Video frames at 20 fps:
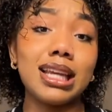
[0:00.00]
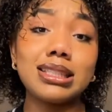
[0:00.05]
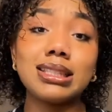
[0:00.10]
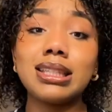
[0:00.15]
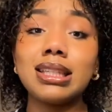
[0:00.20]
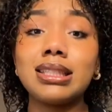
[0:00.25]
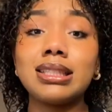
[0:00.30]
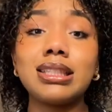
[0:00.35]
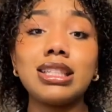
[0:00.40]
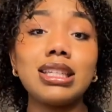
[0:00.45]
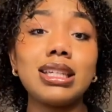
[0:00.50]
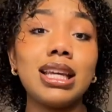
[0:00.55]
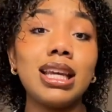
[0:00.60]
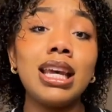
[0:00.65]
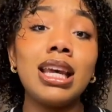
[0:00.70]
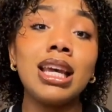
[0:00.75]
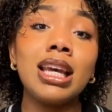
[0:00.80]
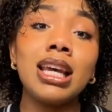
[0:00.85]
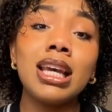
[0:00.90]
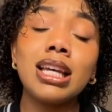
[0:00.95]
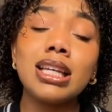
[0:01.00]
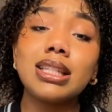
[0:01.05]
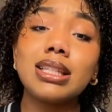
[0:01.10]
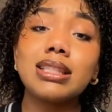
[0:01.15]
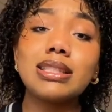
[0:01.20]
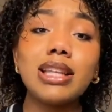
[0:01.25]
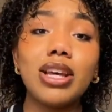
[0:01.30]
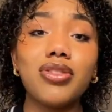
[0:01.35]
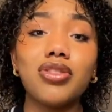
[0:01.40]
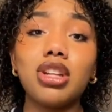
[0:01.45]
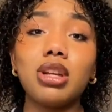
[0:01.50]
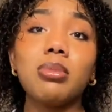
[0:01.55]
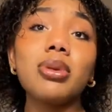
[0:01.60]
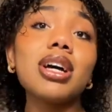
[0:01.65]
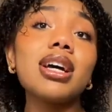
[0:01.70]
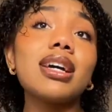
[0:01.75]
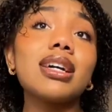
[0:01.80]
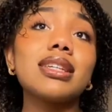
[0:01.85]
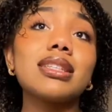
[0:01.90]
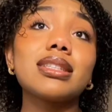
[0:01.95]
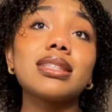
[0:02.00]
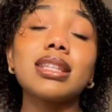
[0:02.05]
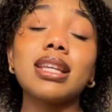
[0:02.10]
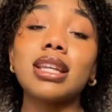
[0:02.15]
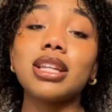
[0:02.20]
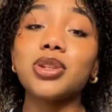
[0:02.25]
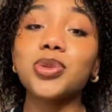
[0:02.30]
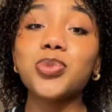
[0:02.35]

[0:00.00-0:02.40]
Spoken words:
60, 70 bucks, and